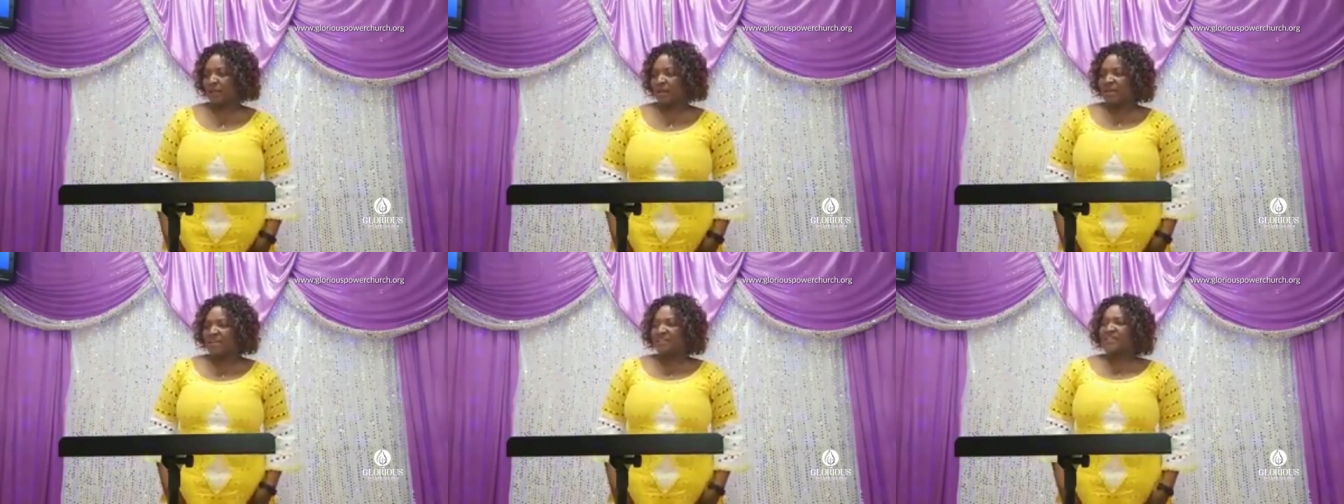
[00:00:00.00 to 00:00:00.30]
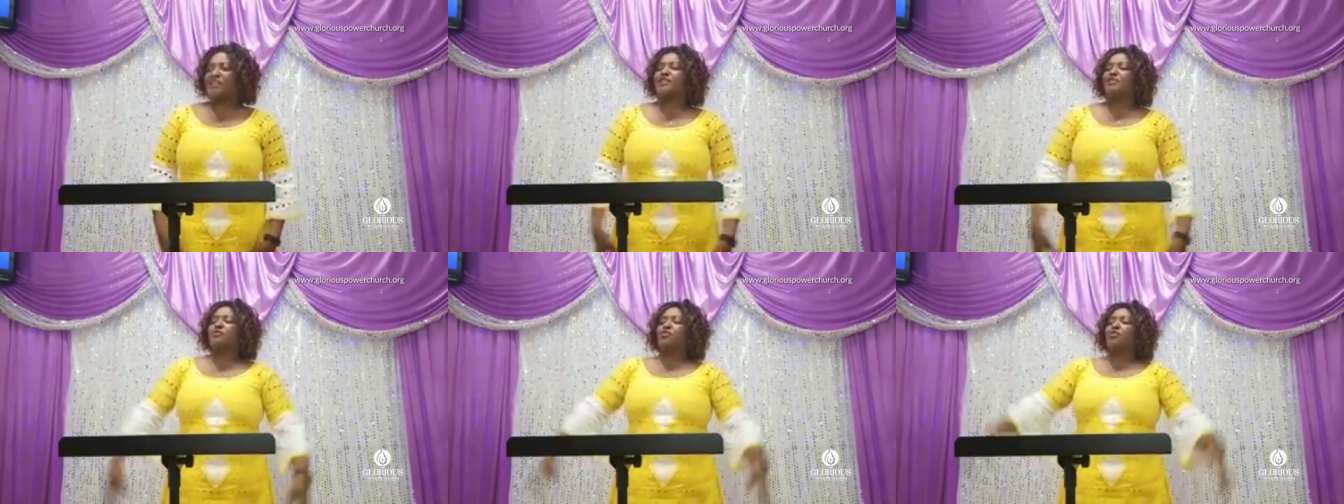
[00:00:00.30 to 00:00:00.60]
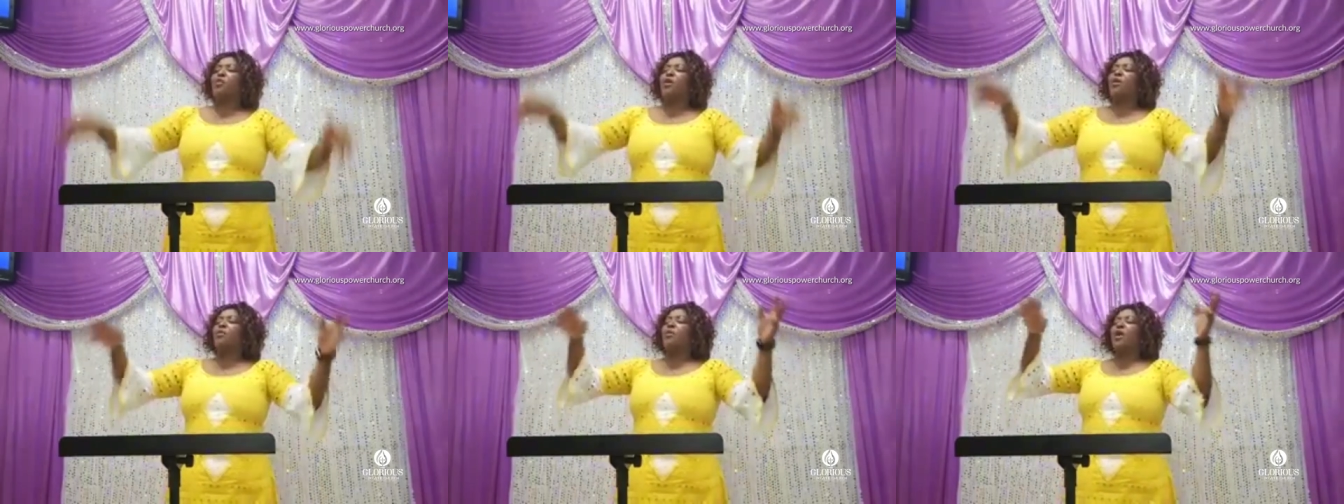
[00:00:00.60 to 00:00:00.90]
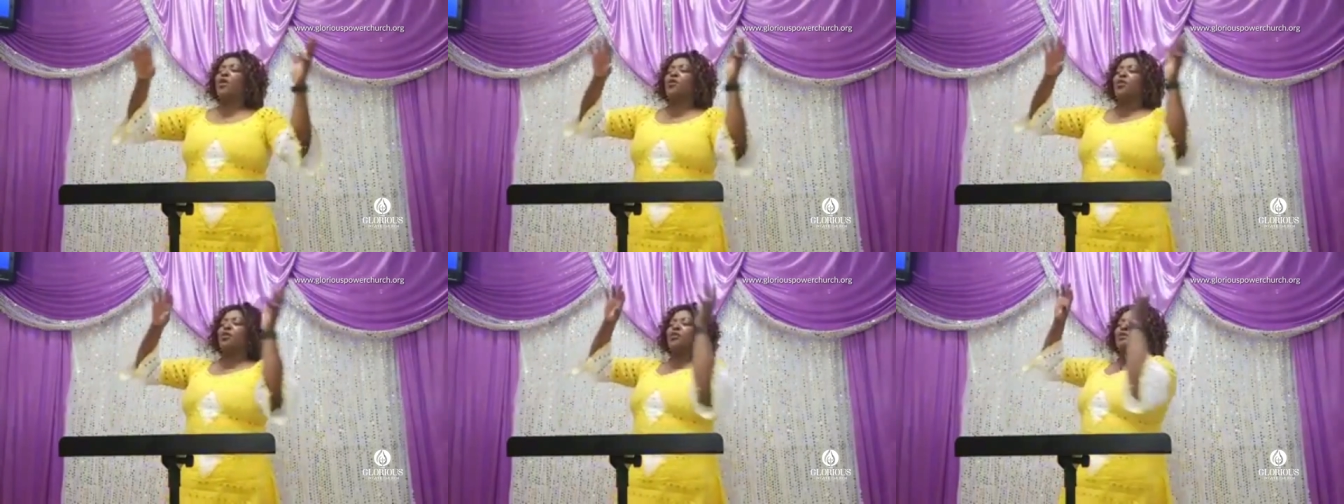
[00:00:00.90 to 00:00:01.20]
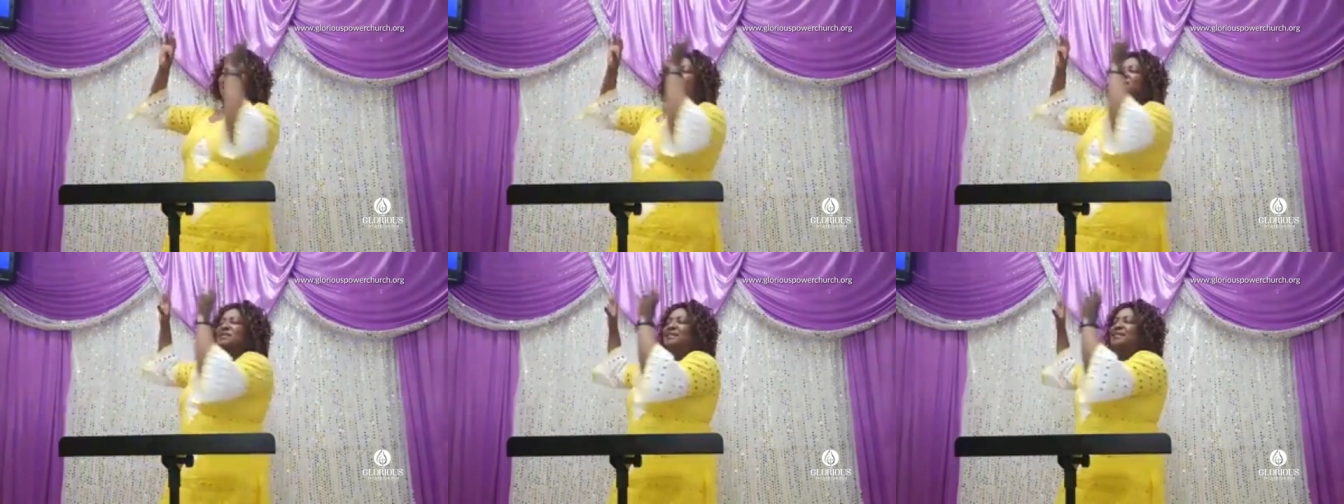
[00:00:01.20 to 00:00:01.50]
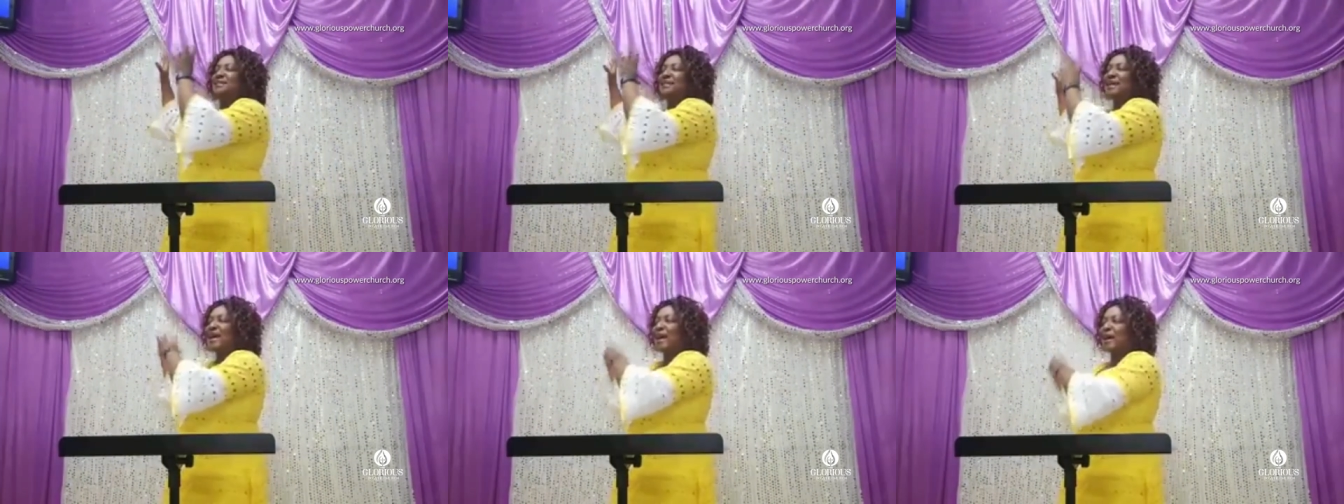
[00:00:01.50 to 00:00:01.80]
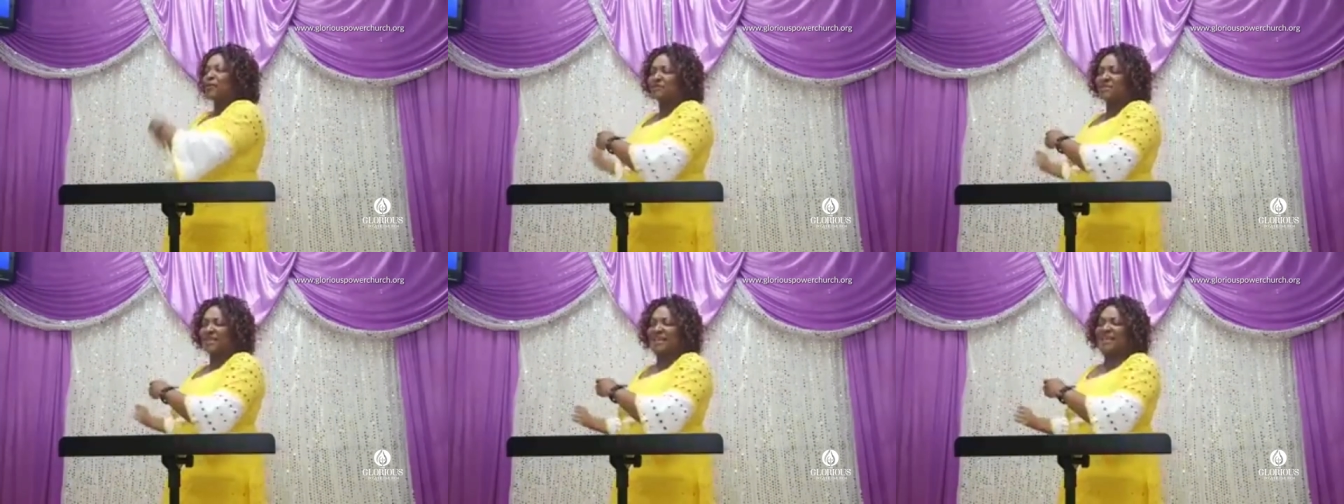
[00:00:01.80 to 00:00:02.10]
Mm -hmm. The reason why we are not sitting
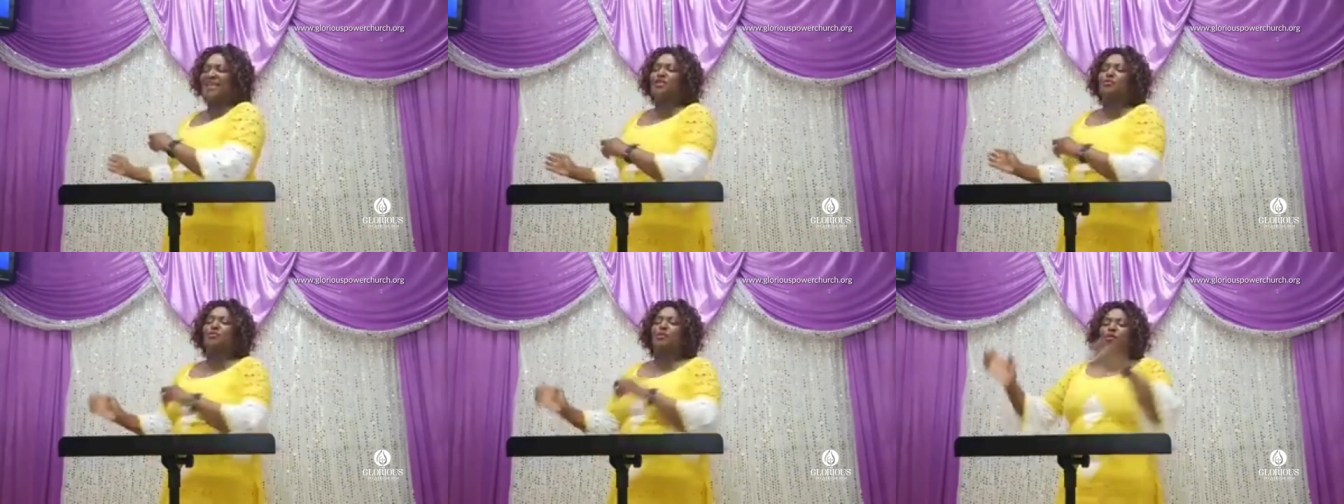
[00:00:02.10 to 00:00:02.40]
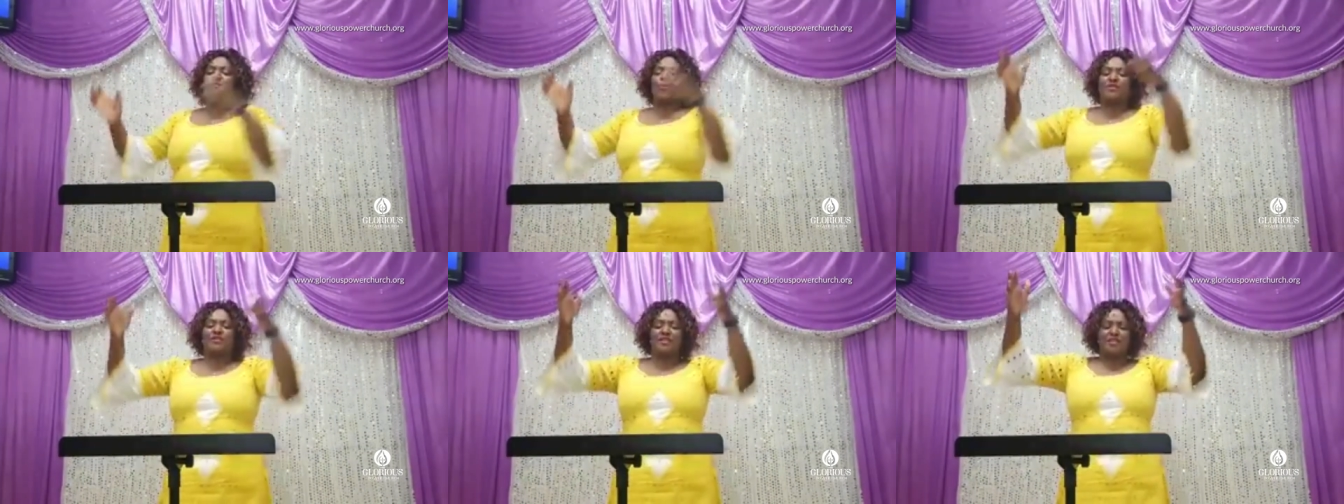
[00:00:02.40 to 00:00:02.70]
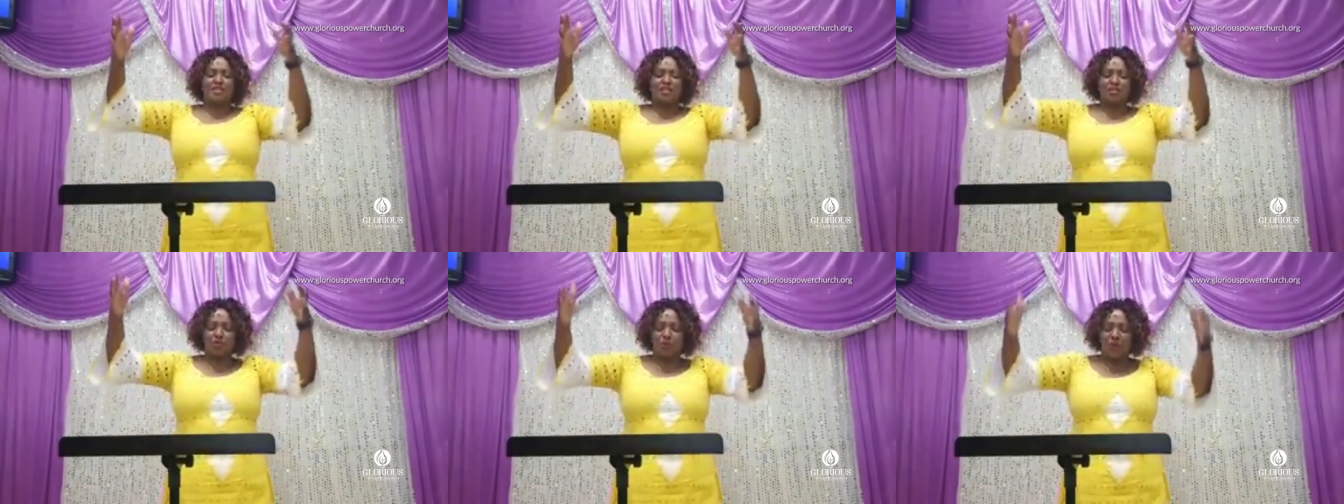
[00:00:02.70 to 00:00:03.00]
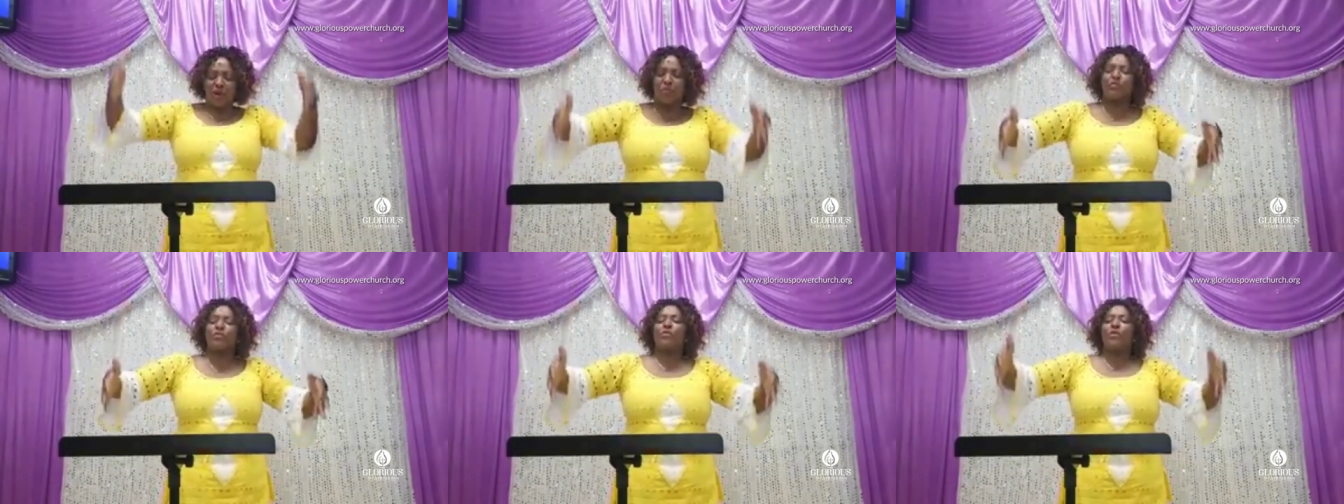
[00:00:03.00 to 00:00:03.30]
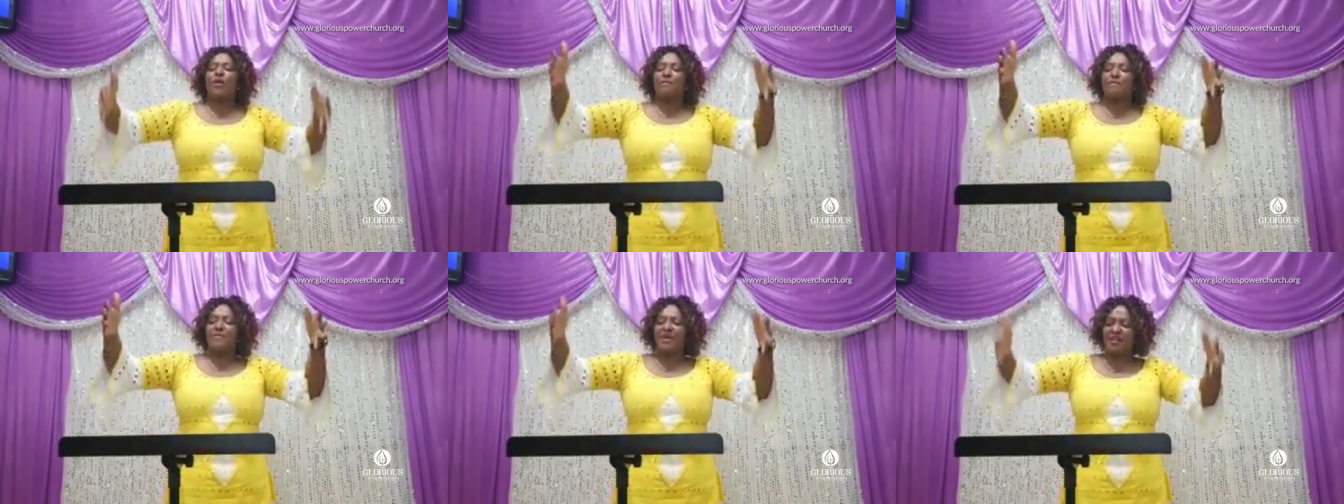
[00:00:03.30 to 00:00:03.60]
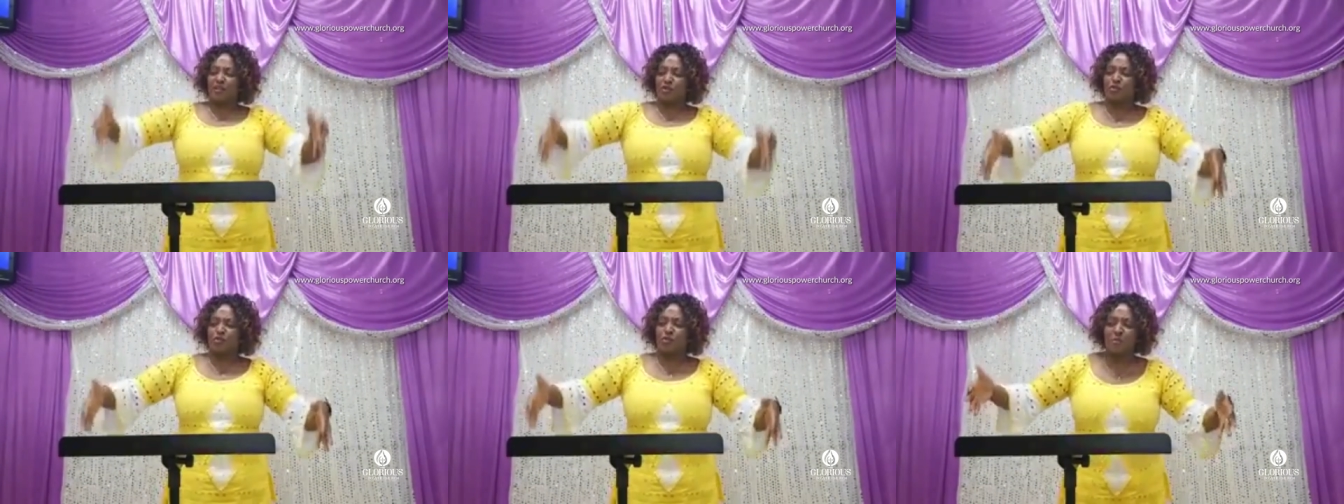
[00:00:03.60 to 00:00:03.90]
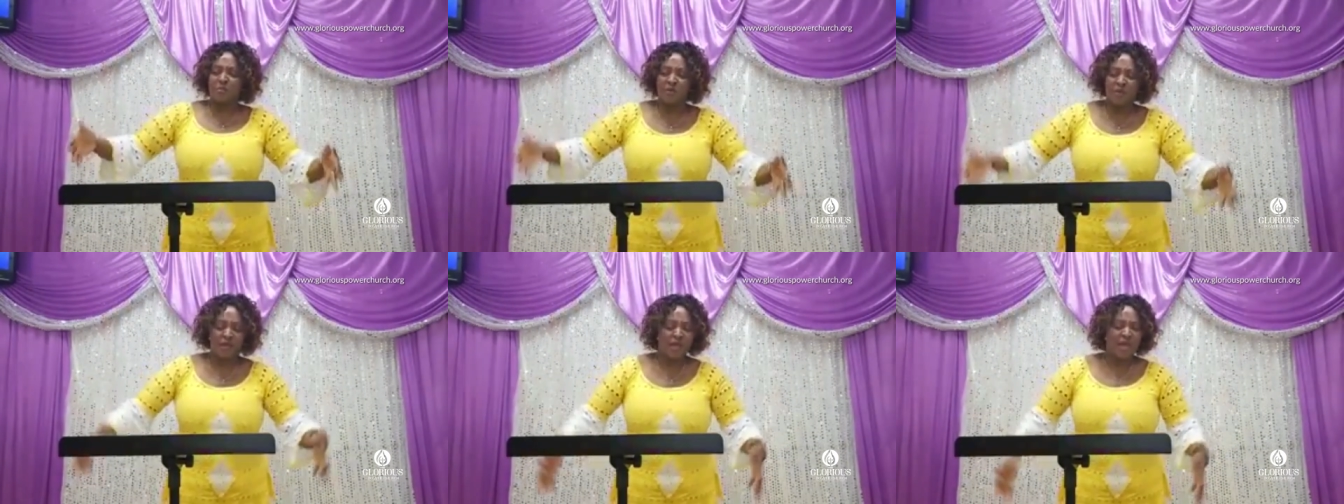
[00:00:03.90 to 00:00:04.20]
outside is because this is where we were meant to
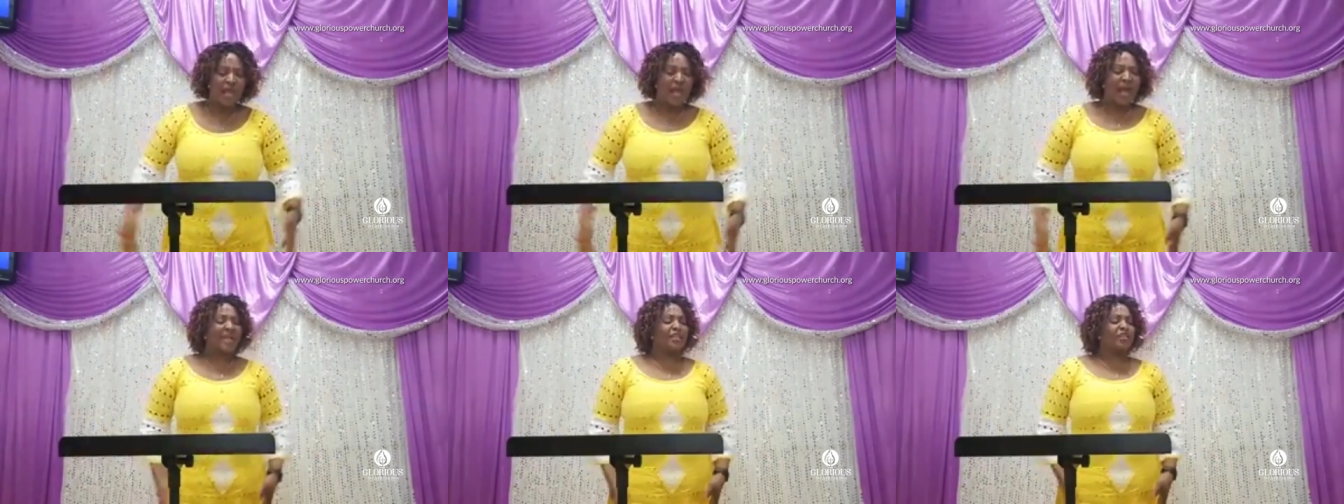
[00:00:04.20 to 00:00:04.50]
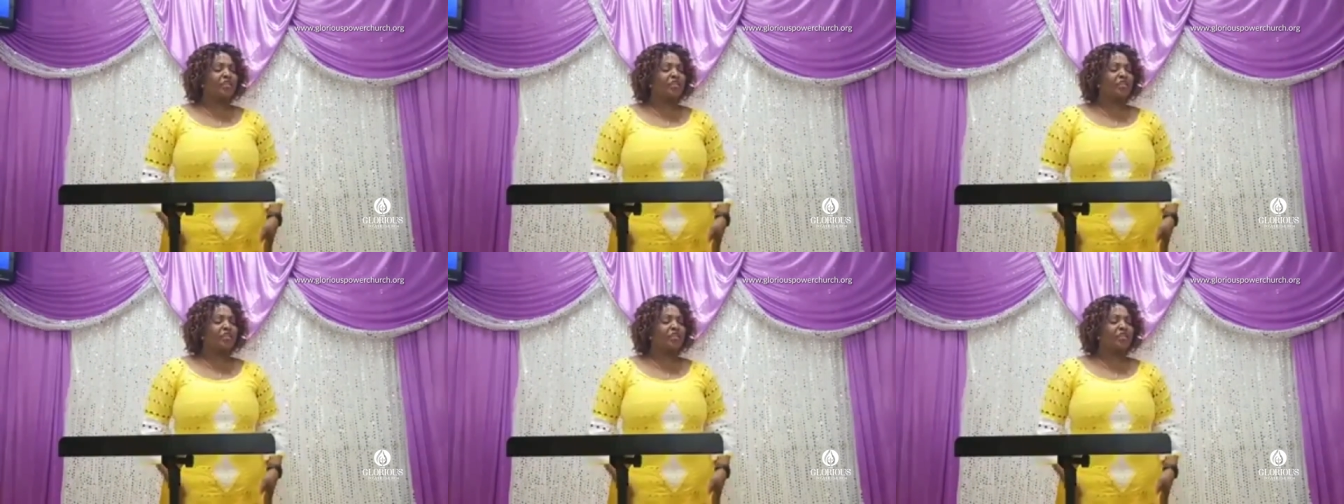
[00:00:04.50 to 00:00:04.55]
be. -hmm.